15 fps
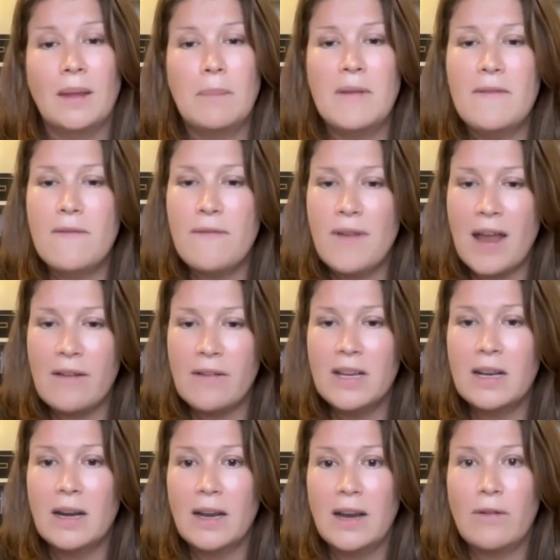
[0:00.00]
Be very
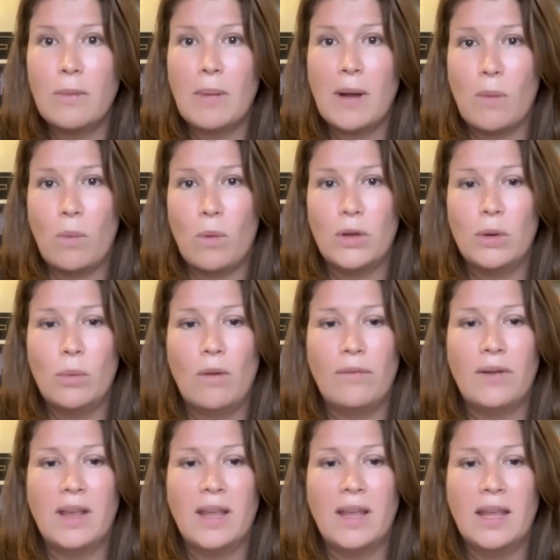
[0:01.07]
clear about what you
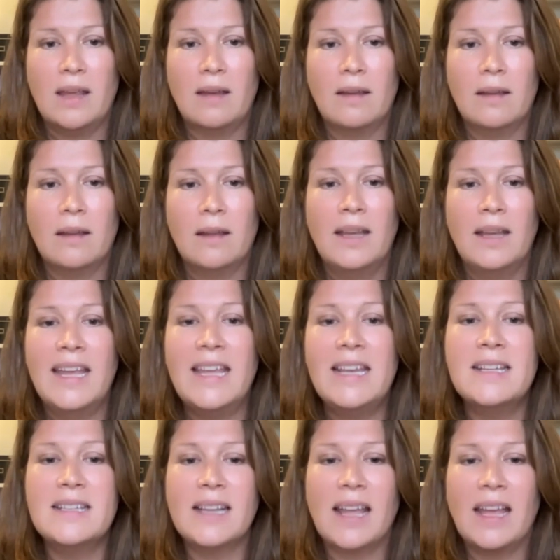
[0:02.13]
offer here.
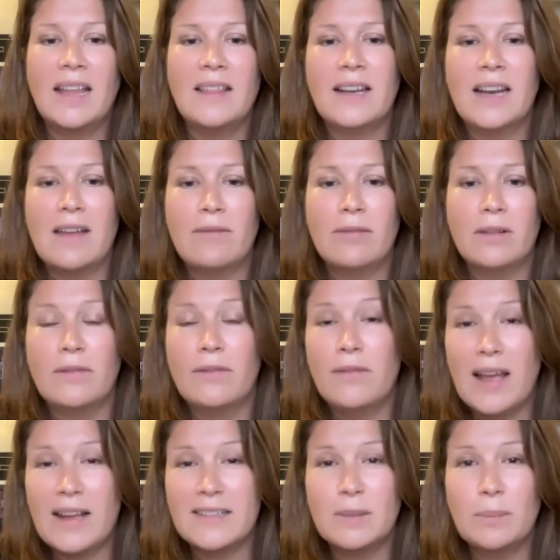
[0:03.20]
Indicate the level of
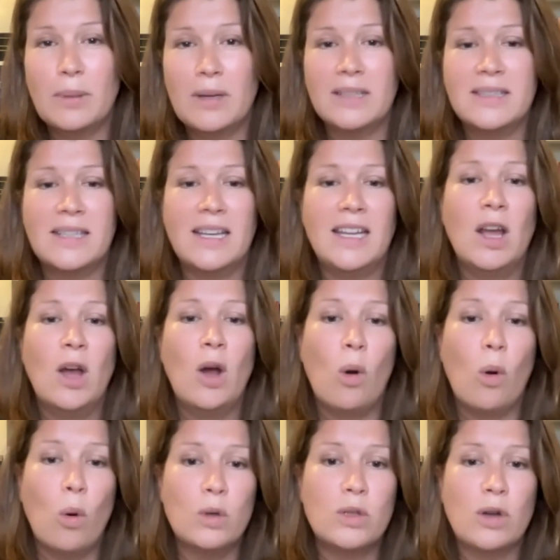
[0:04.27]
flexibility,
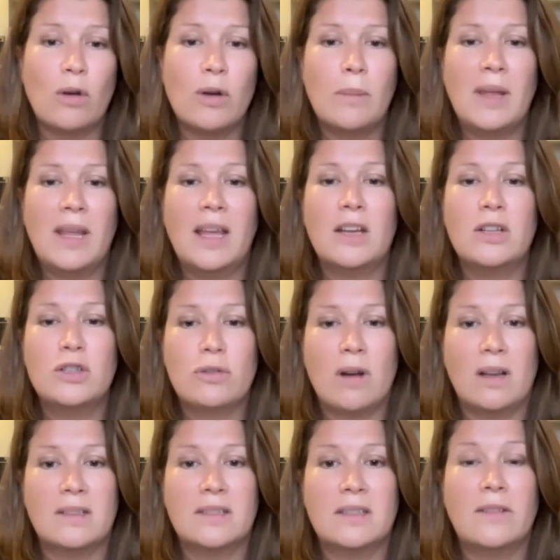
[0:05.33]
autonomy, and
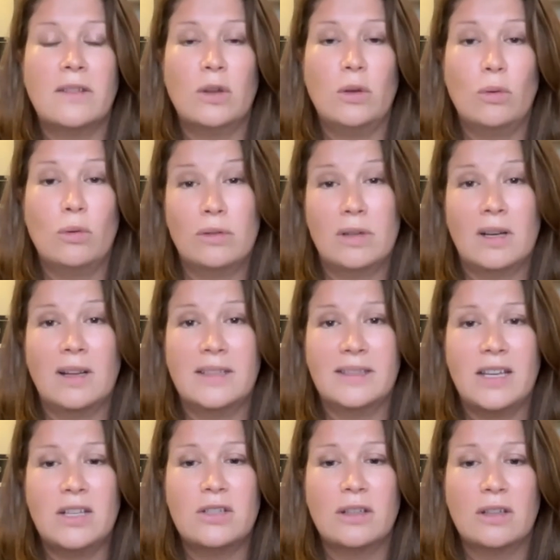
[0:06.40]
trust that your
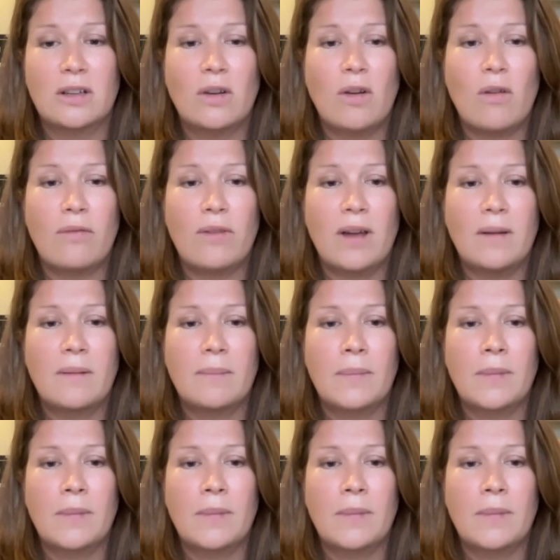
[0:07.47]
organisation can offer.